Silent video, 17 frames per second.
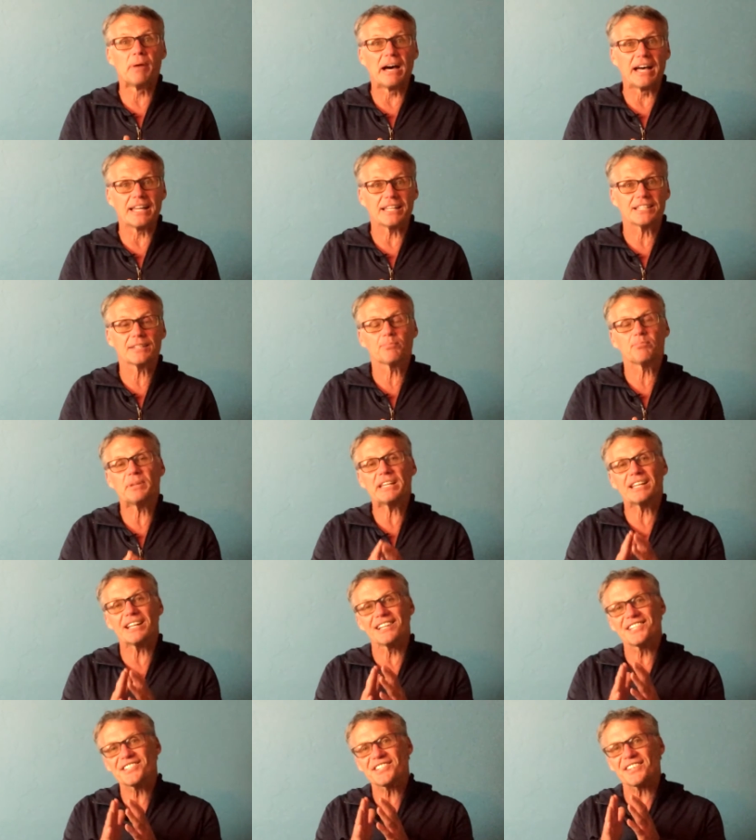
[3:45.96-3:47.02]
but
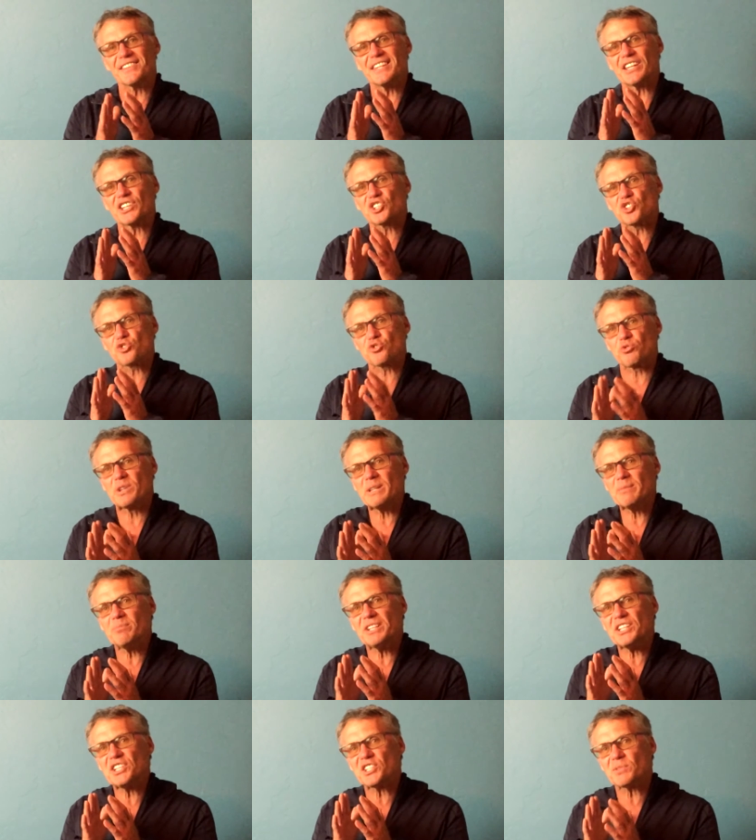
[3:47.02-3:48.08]
because of the
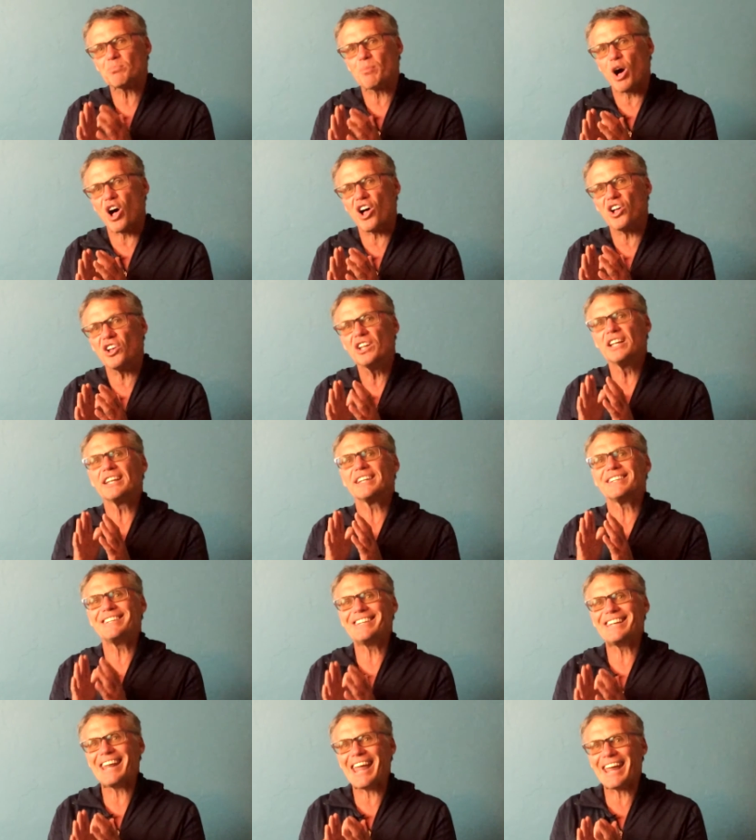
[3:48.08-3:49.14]
extremely small
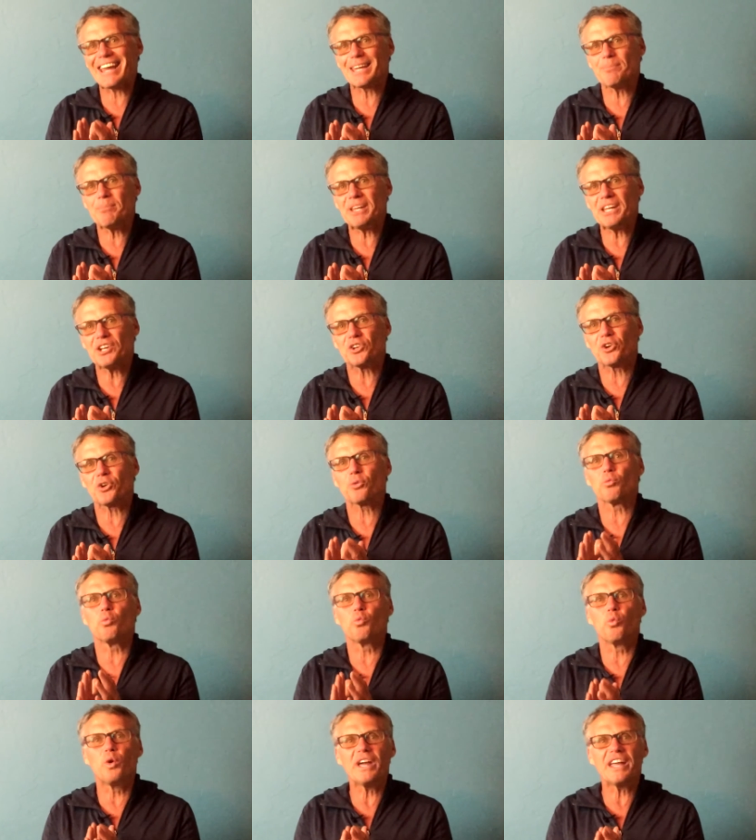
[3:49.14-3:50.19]
nanometer
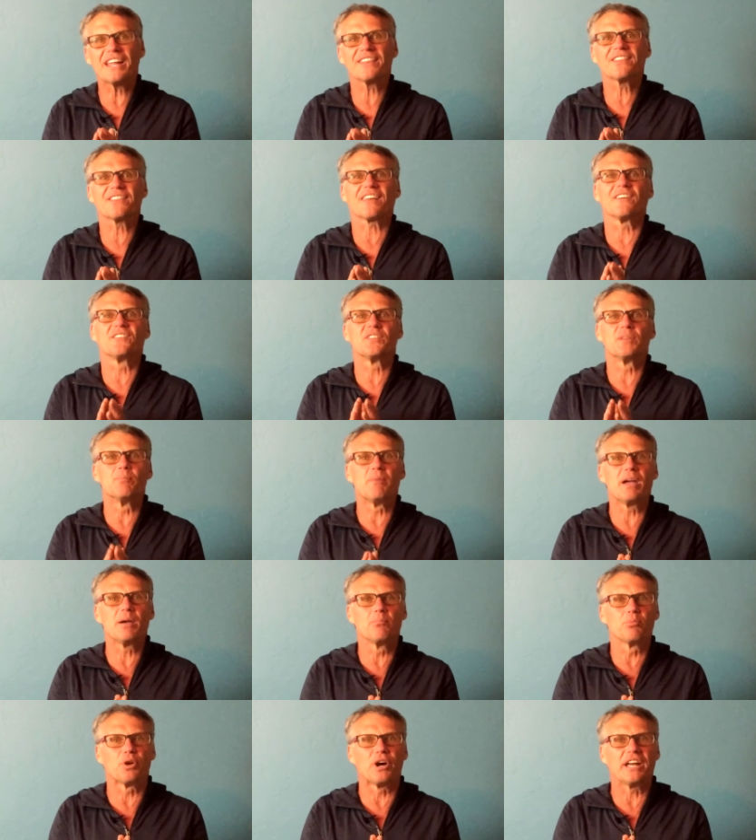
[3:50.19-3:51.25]
width of the
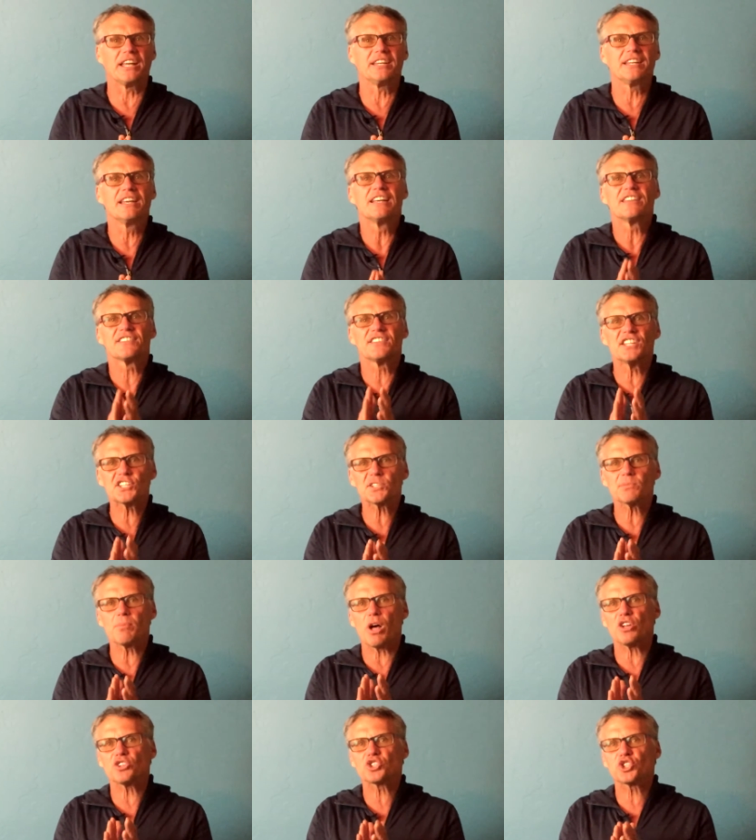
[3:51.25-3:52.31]
membrane, this
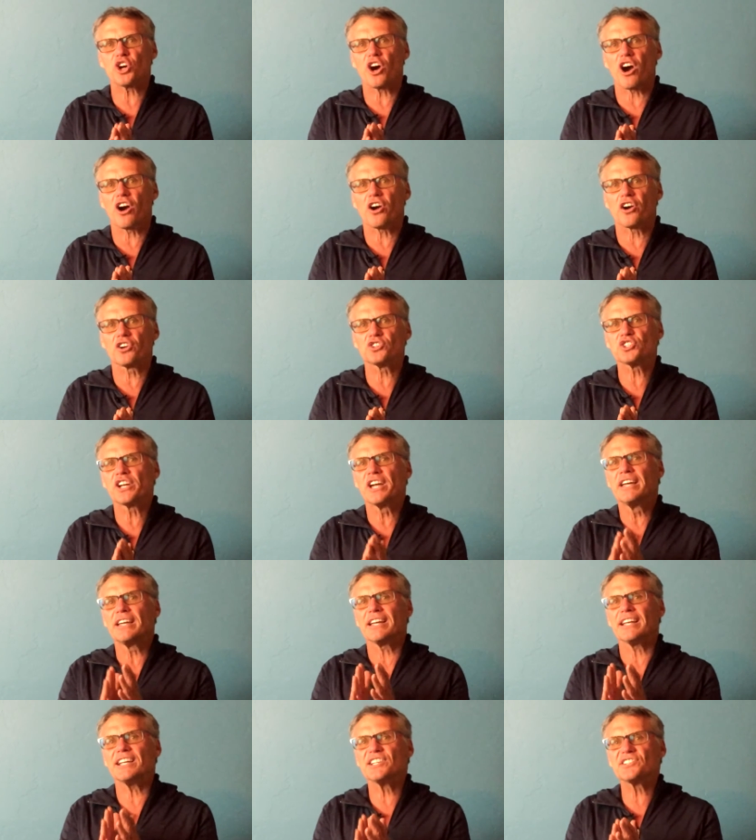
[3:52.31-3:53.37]
small charge
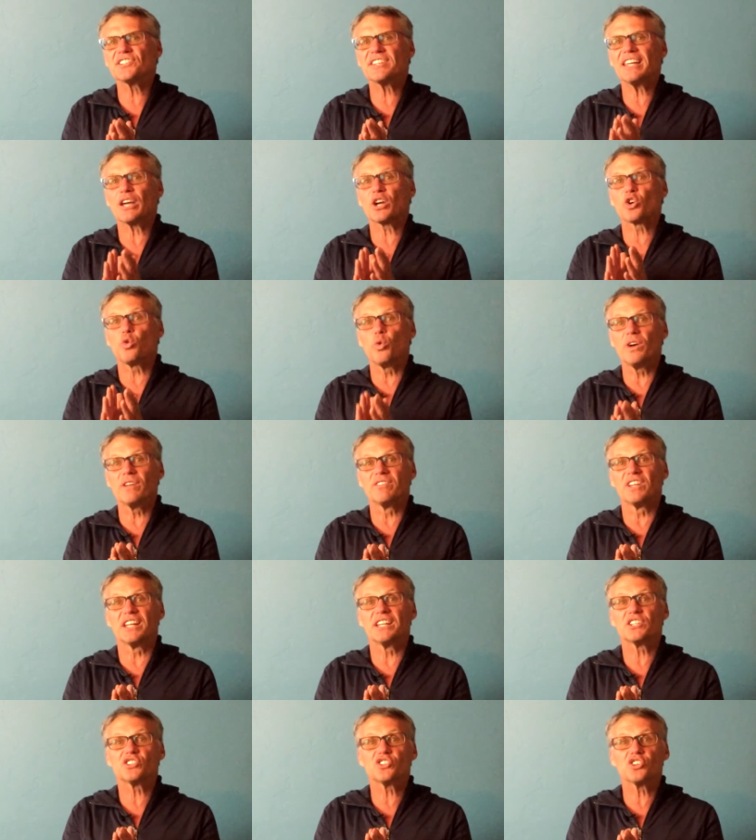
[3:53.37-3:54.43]
is the
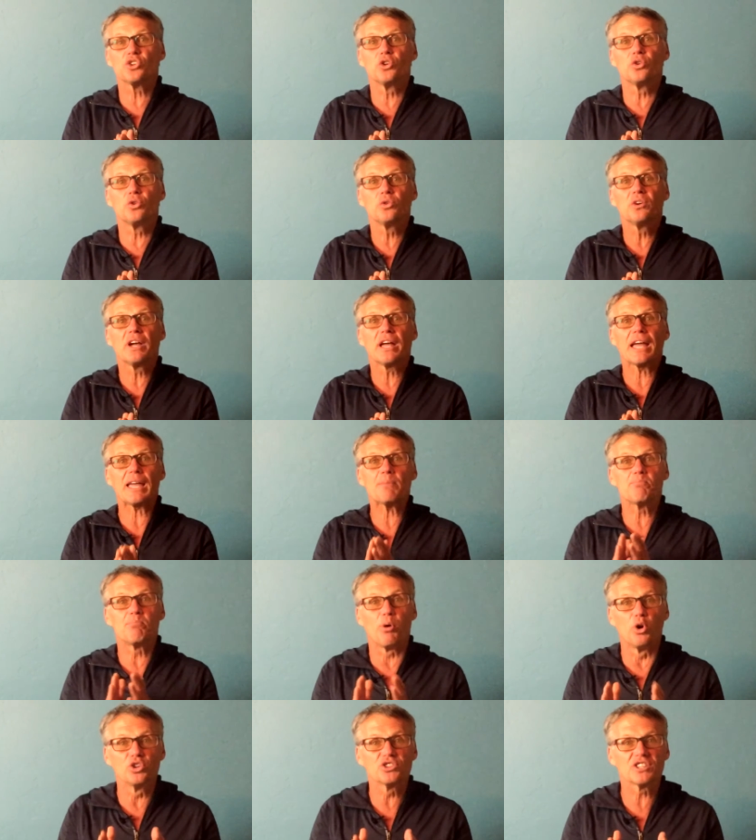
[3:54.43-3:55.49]
equivalent to a
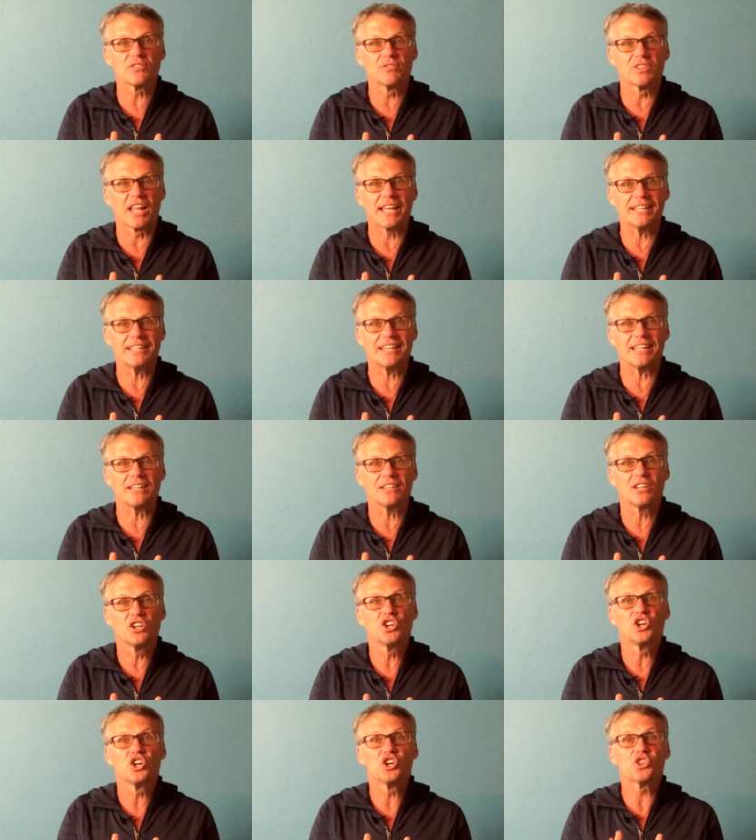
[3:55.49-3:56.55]
bolt of lightning,
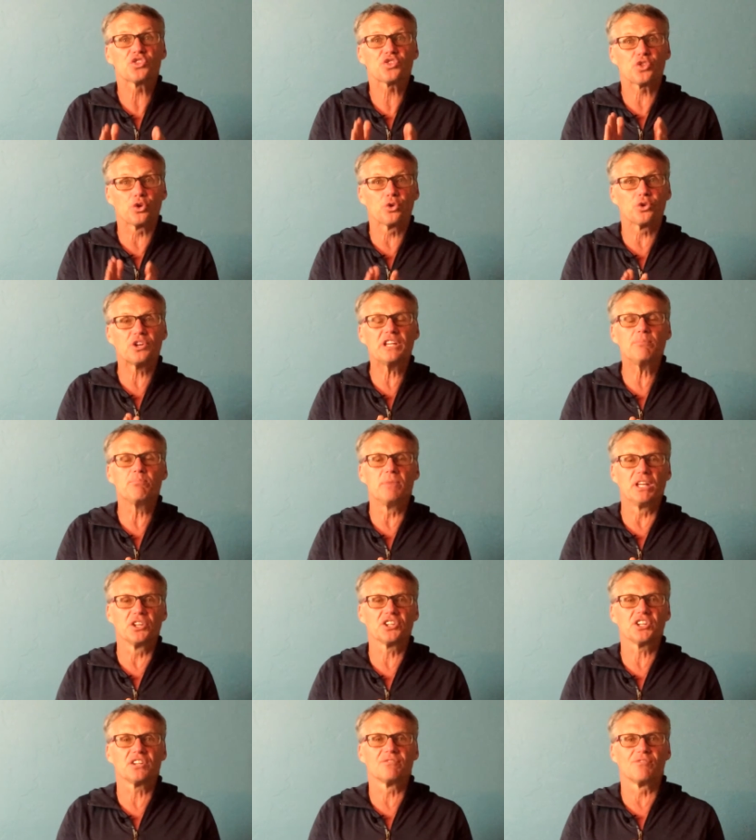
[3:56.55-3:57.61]
30
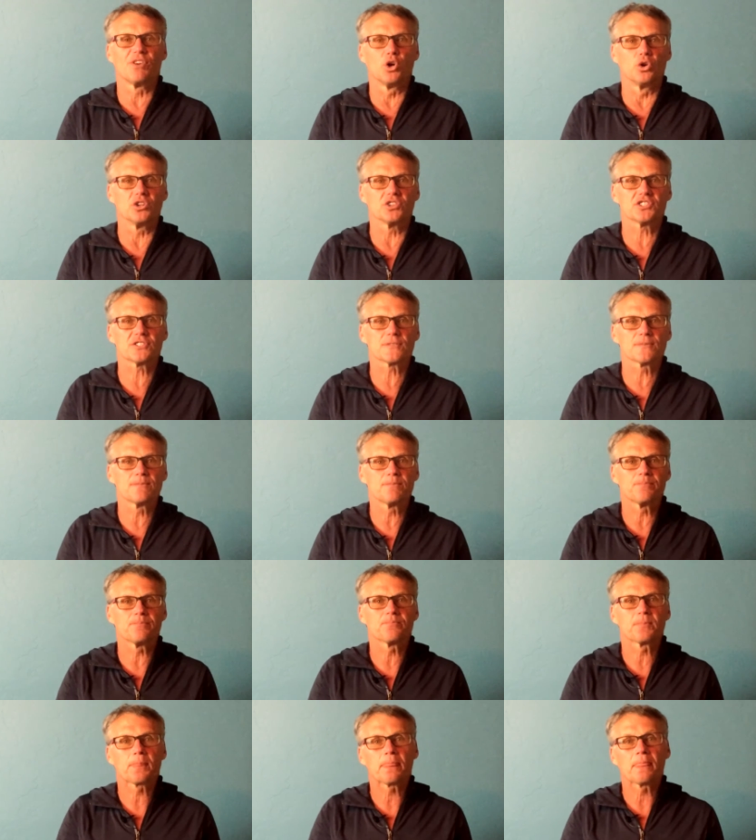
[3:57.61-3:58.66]
million volts.
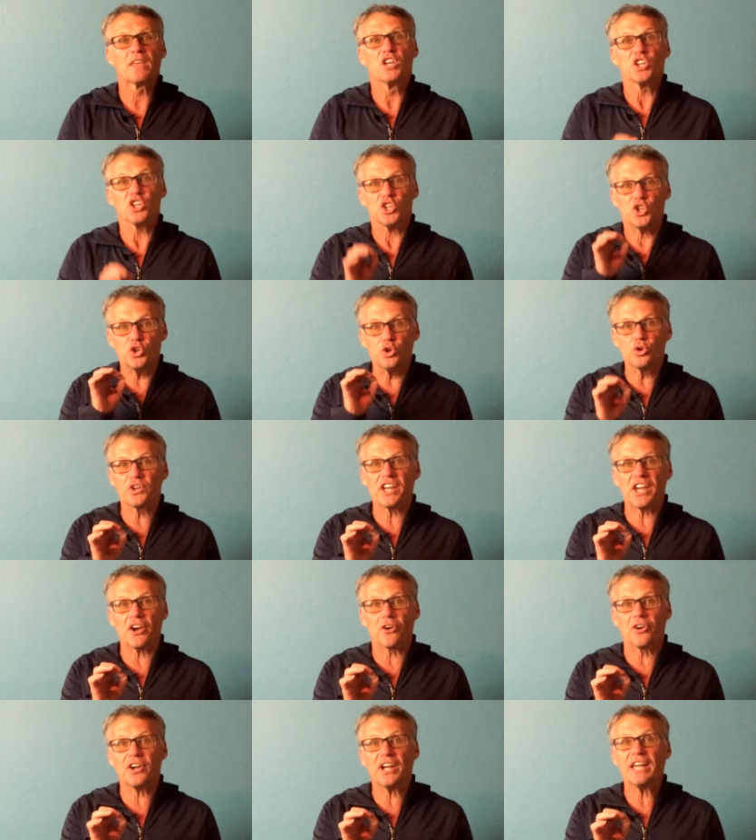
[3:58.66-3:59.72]
You
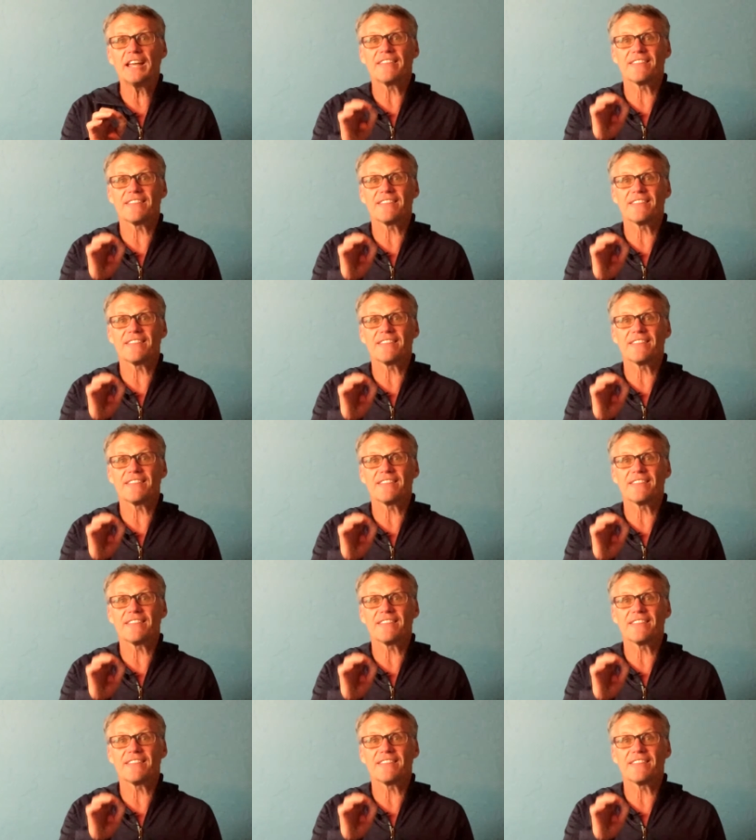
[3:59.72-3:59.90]
carry